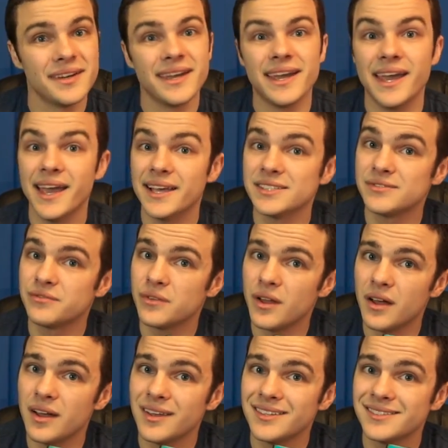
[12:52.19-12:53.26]
It has
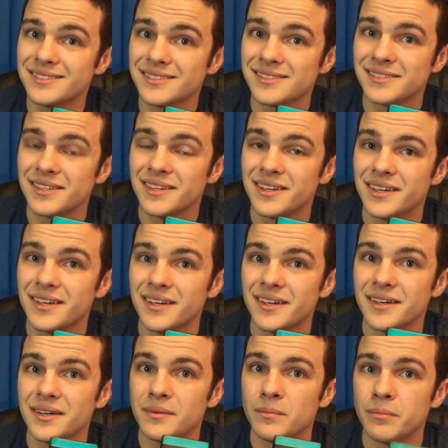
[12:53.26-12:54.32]
flaws,
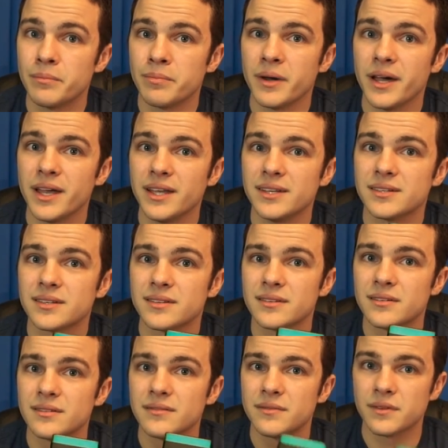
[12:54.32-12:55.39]
but
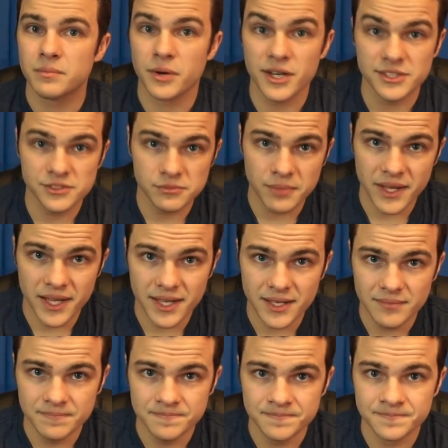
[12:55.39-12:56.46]
for the price you
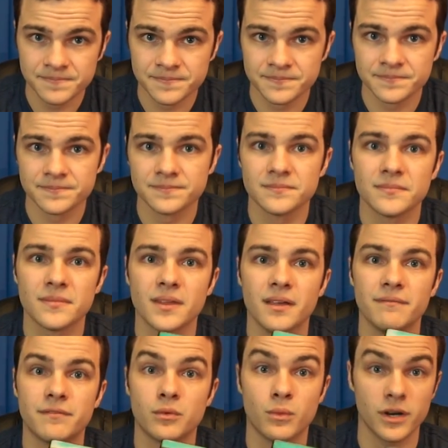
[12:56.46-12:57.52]
pay
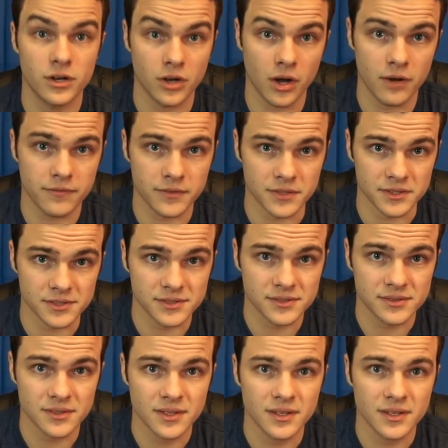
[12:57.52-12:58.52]
and for what it offers,